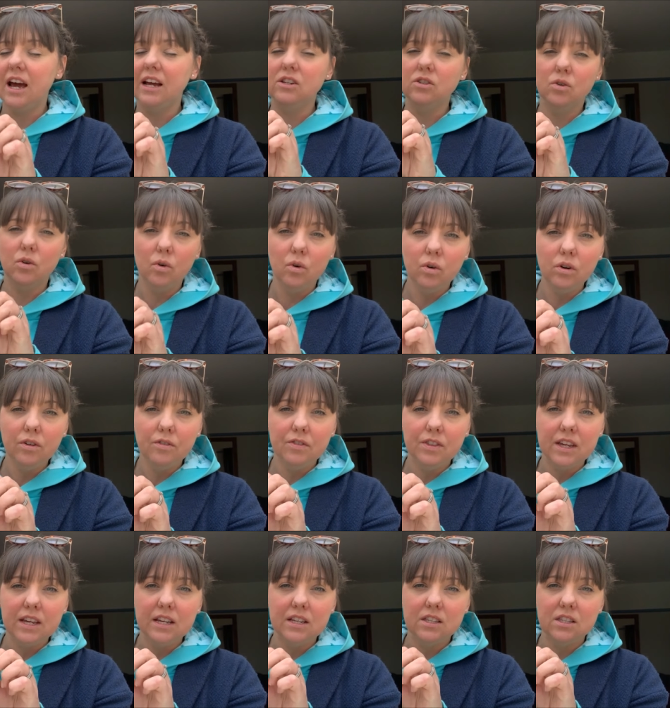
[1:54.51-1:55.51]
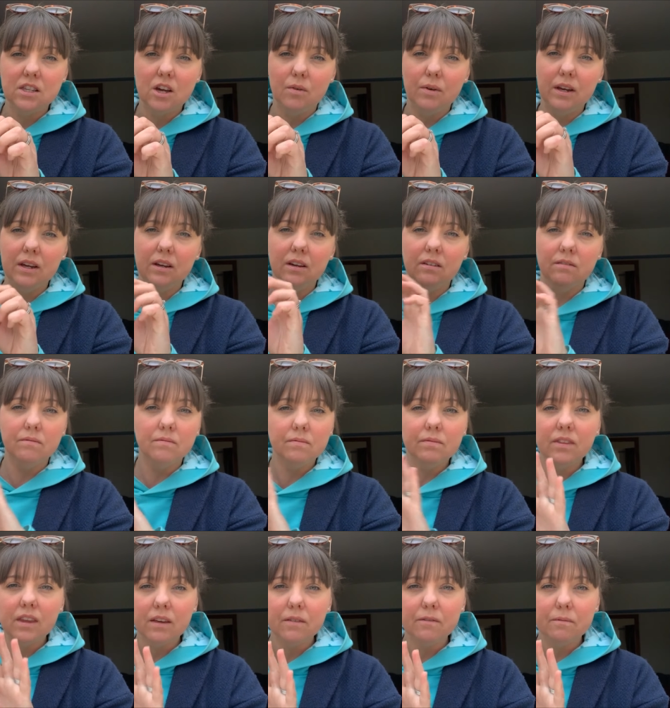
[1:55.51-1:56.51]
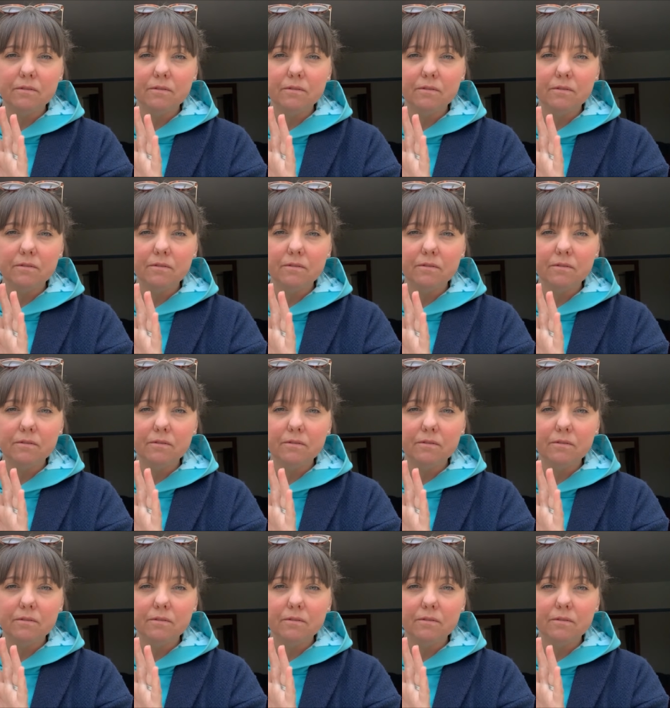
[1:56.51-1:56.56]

and all of the sewing